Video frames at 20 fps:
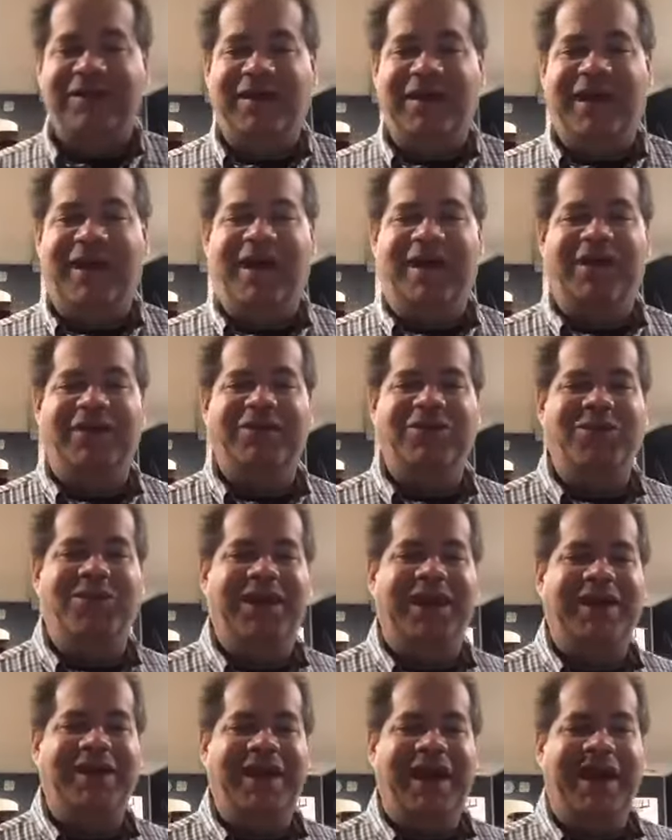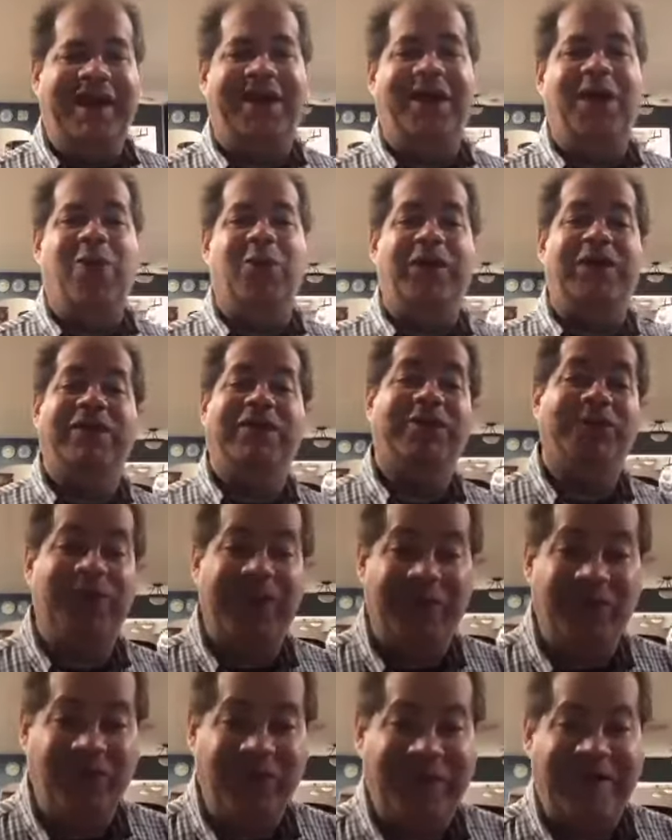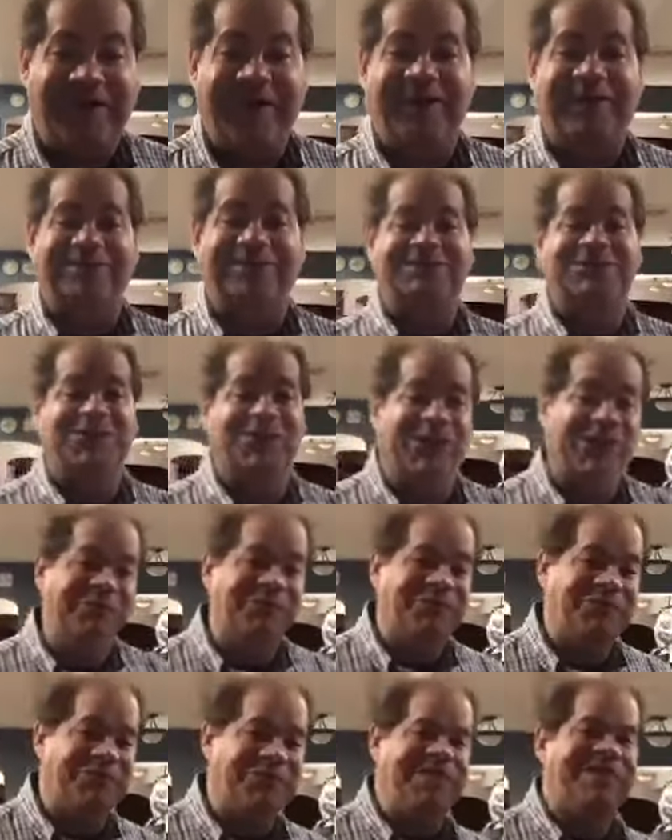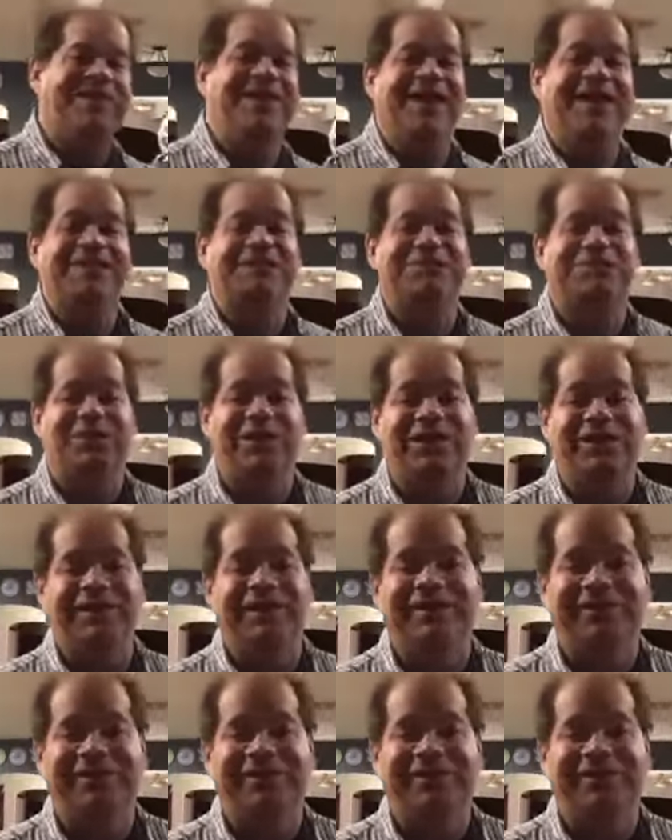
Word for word: uh, you cannot go into a retail store next week.